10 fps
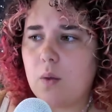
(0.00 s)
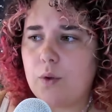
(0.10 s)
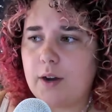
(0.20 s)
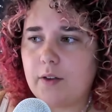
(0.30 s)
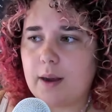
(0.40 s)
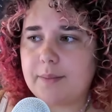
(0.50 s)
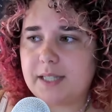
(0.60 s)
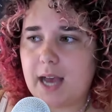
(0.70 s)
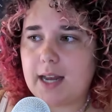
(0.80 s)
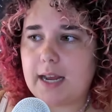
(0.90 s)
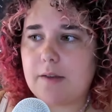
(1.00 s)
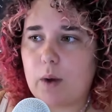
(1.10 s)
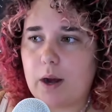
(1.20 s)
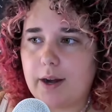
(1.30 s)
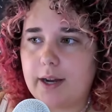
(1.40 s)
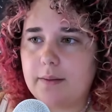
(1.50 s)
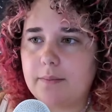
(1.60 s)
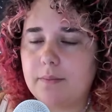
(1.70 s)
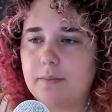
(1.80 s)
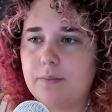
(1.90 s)
Whenever I'm sad, I wear it
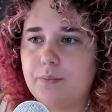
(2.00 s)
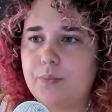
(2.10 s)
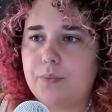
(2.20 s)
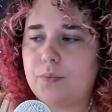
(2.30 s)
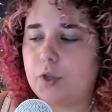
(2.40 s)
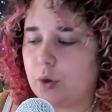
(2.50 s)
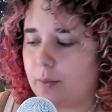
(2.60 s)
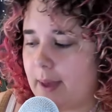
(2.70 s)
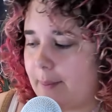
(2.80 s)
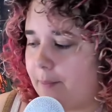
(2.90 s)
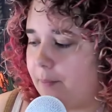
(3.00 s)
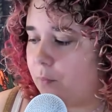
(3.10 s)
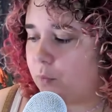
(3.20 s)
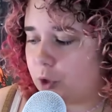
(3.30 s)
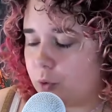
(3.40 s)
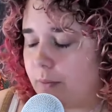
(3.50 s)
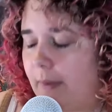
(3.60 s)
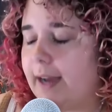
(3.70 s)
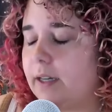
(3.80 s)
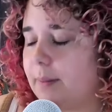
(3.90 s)
to
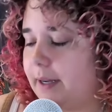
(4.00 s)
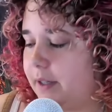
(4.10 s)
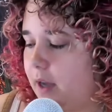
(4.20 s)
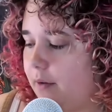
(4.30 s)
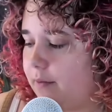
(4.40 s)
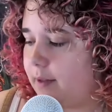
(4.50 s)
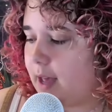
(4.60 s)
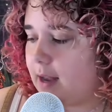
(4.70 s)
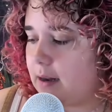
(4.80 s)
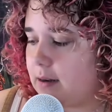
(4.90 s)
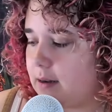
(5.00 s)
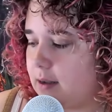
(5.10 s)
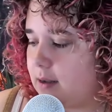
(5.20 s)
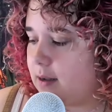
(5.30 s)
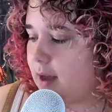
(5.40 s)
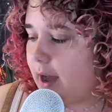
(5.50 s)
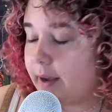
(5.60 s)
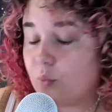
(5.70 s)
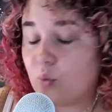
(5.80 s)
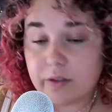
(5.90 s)
remind myself that I
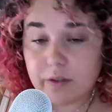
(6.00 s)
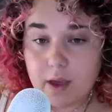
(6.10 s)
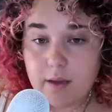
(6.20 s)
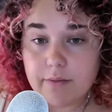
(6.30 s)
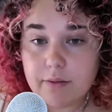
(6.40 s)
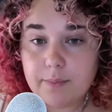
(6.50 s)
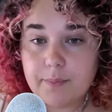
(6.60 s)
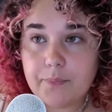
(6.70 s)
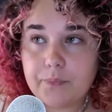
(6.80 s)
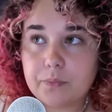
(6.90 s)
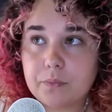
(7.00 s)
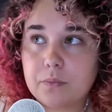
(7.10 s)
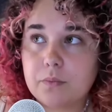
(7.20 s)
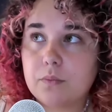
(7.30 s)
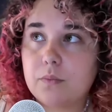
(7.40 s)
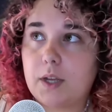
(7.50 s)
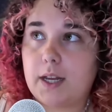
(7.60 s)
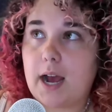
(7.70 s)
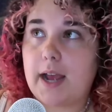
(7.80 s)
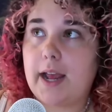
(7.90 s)
am worth love,
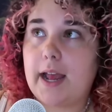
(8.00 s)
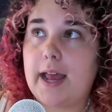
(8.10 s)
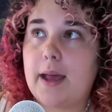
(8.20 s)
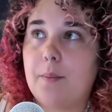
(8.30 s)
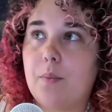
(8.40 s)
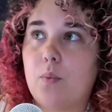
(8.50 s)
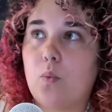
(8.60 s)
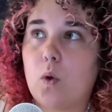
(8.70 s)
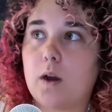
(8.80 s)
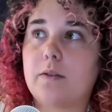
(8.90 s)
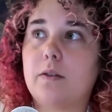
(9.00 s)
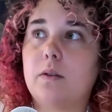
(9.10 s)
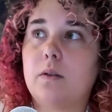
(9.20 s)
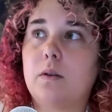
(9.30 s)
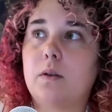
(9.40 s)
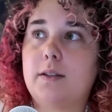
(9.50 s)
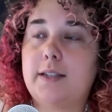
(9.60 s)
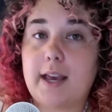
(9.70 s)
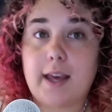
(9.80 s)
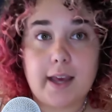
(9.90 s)
that I am worth
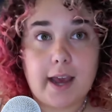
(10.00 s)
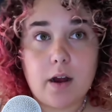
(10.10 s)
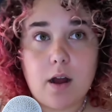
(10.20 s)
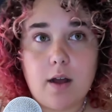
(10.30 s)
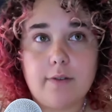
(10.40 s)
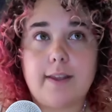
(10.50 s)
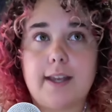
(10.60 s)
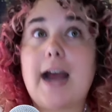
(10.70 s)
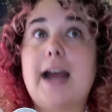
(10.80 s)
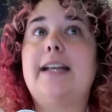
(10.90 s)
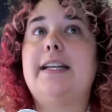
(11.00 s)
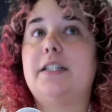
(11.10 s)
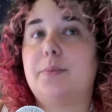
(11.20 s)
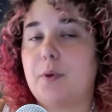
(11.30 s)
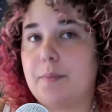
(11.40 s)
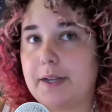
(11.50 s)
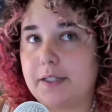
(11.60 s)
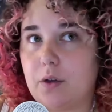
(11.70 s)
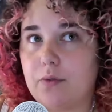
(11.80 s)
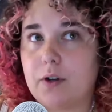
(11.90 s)
taking care of, that I need to put
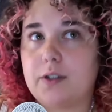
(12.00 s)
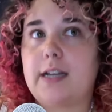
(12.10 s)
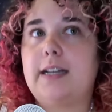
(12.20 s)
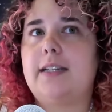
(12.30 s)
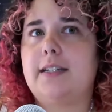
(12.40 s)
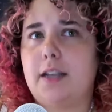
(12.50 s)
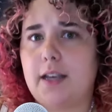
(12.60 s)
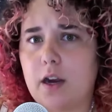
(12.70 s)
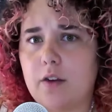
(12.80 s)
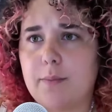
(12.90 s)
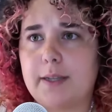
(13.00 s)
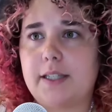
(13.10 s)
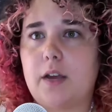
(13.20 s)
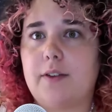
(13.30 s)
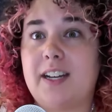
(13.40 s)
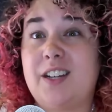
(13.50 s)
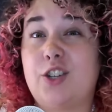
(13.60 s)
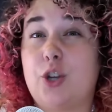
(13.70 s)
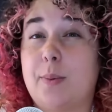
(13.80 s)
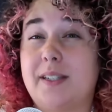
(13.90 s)
myself first. I need to take care of myself. I need to
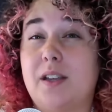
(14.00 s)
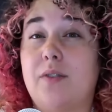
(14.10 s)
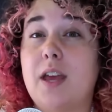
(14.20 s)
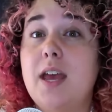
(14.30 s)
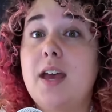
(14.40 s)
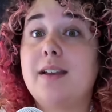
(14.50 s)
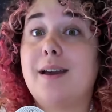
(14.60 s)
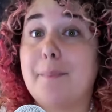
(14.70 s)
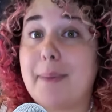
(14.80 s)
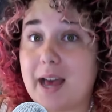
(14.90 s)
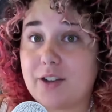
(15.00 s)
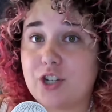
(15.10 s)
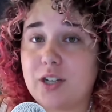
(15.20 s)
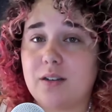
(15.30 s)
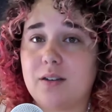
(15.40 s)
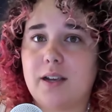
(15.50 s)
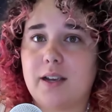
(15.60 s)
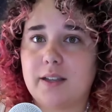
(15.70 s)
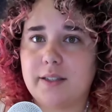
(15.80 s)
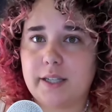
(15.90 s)
show myself compassion
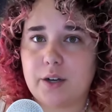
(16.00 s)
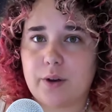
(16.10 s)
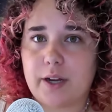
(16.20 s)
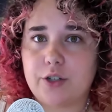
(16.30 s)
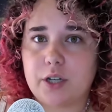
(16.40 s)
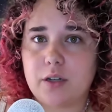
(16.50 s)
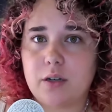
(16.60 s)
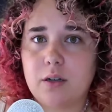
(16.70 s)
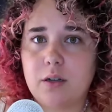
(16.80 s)
and consideration.